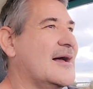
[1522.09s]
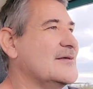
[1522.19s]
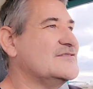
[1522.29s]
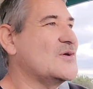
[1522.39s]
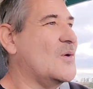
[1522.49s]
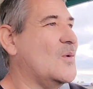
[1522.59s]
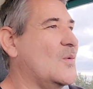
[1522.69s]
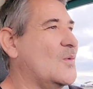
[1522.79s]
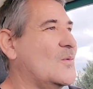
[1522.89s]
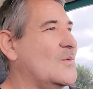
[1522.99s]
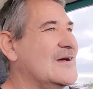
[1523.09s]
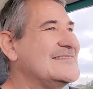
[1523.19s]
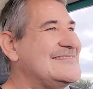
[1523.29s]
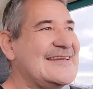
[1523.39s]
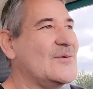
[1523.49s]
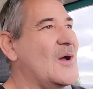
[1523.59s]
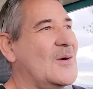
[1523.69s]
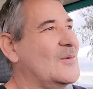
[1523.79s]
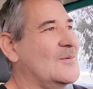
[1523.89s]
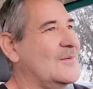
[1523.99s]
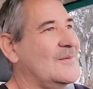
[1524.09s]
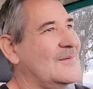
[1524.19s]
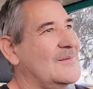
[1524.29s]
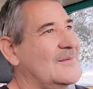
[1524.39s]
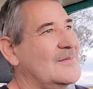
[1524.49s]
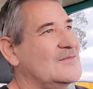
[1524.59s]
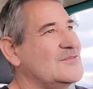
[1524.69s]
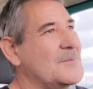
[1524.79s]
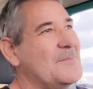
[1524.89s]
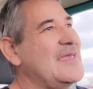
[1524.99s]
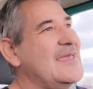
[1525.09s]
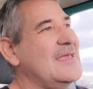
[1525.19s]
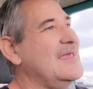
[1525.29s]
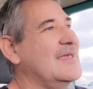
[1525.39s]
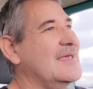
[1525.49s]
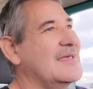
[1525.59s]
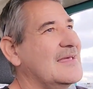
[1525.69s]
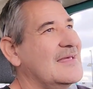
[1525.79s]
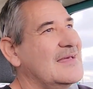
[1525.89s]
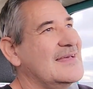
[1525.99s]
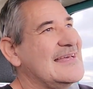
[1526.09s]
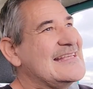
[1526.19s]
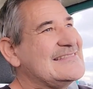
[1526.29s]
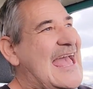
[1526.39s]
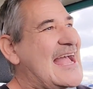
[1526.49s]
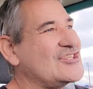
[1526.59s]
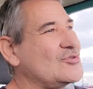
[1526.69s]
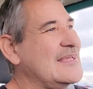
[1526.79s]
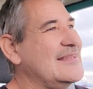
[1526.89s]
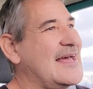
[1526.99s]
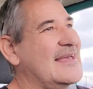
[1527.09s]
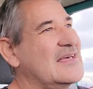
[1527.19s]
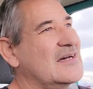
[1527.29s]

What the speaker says: So a 0 to me is actually like